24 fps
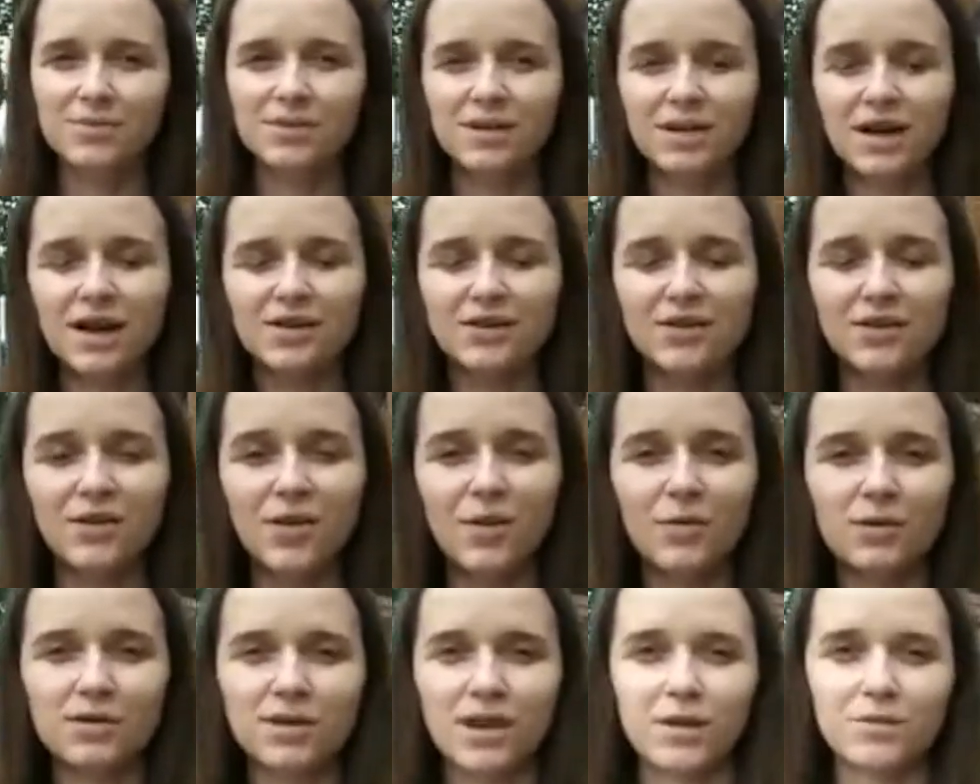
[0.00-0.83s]
I don't
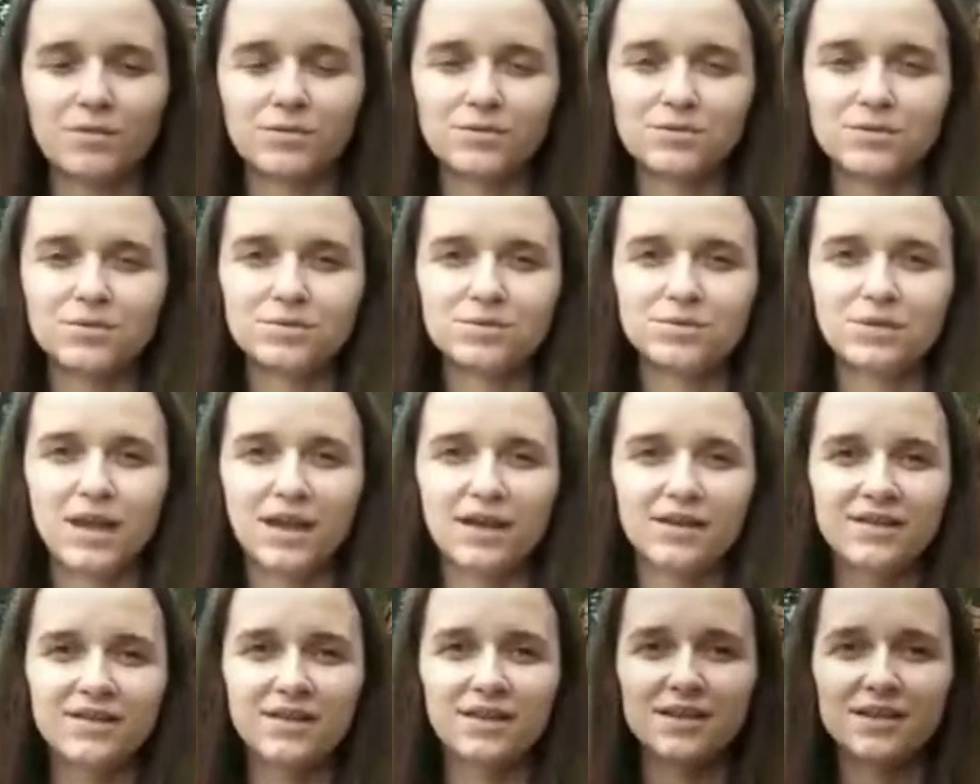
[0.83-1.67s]
know what I will do
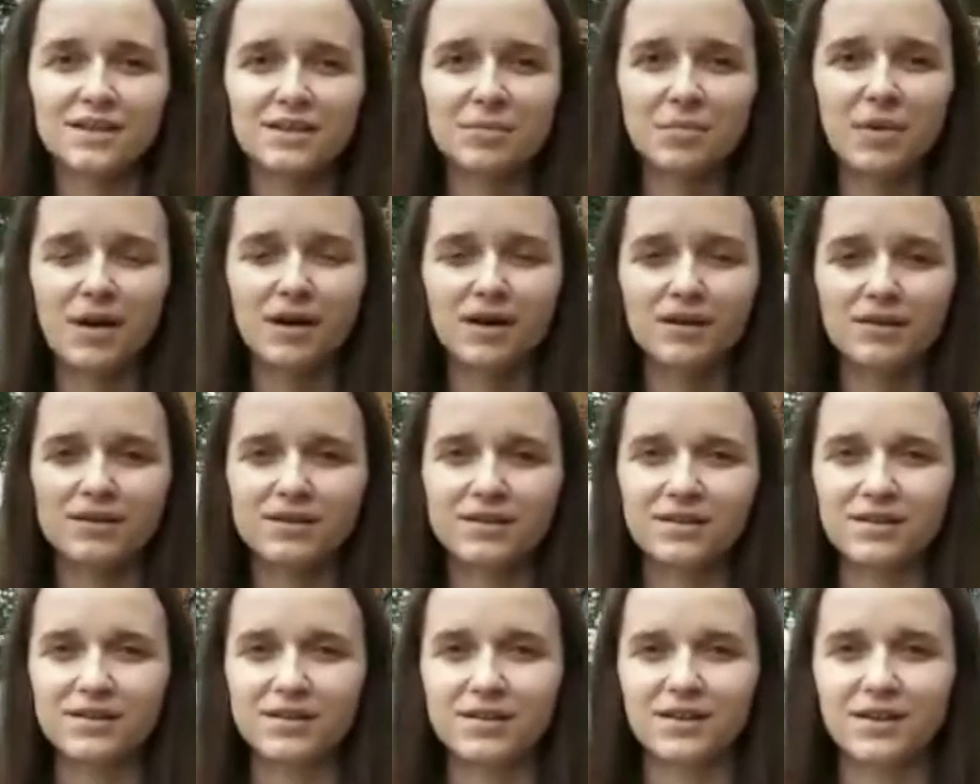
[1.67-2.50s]
next
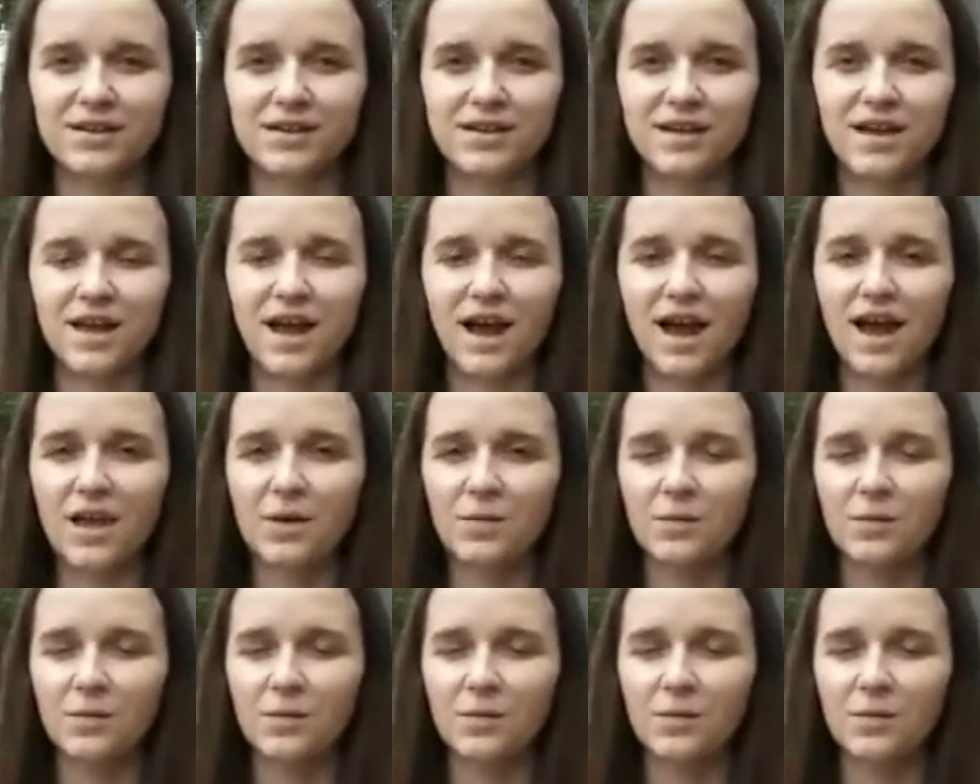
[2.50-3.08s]
year.